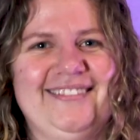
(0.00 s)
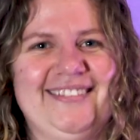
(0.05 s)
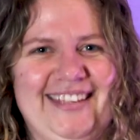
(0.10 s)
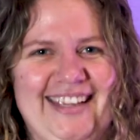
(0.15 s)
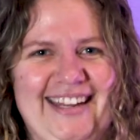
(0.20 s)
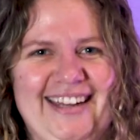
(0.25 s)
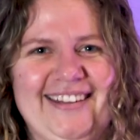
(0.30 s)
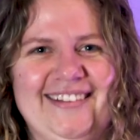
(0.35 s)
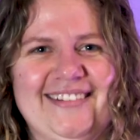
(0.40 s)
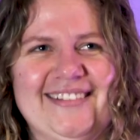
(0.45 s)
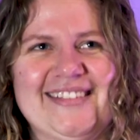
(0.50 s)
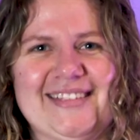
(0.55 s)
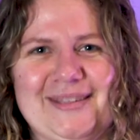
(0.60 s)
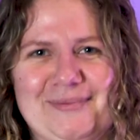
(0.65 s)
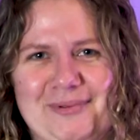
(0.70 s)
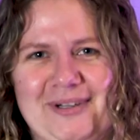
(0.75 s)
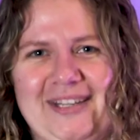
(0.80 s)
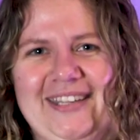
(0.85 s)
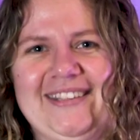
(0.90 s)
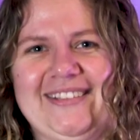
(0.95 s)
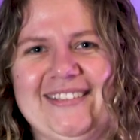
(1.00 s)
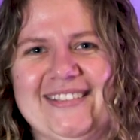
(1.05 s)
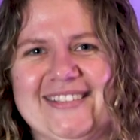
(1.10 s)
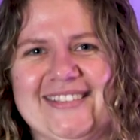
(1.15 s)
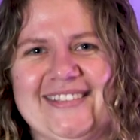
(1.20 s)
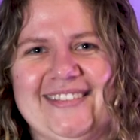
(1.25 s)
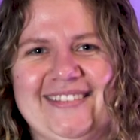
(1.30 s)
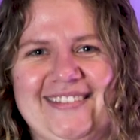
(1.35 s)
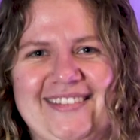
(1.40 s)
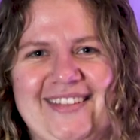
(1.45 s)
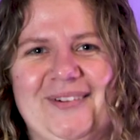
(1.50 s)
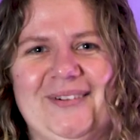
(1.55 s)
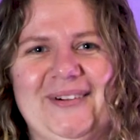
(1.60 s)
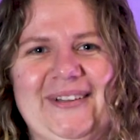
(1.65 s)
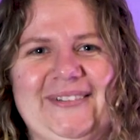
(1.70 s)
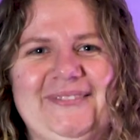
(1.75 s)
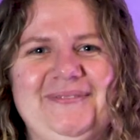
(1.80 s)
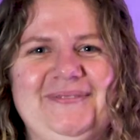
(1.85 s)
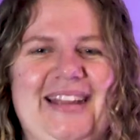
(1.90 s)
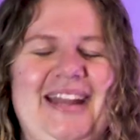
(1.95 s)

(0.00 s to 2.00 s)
Get it? Slippery? Because the oil.